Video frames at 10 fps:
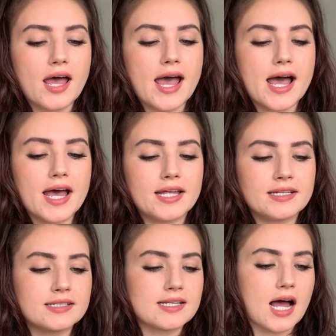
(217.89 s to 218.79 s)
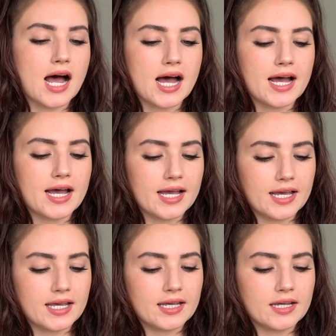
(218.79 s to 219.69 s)
And
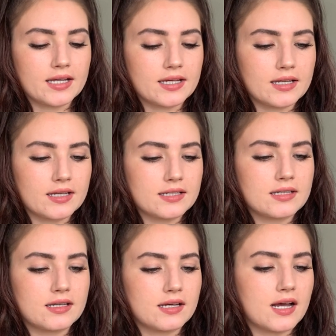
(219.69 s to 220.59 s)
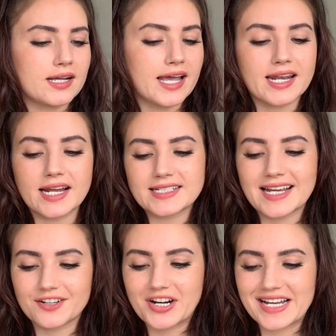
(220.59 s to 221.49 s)
I
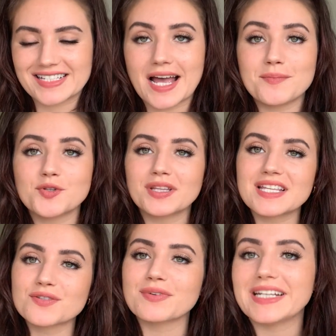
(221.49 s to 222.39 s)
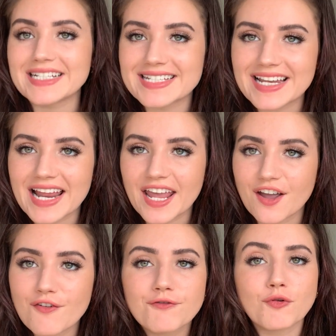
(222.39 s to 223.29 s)
digress. I'm doing this reading today
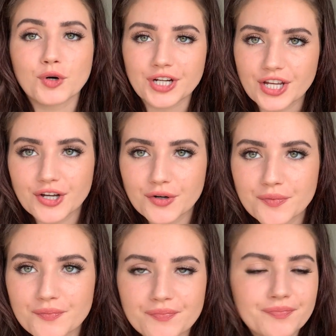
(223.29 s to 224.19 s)
for you.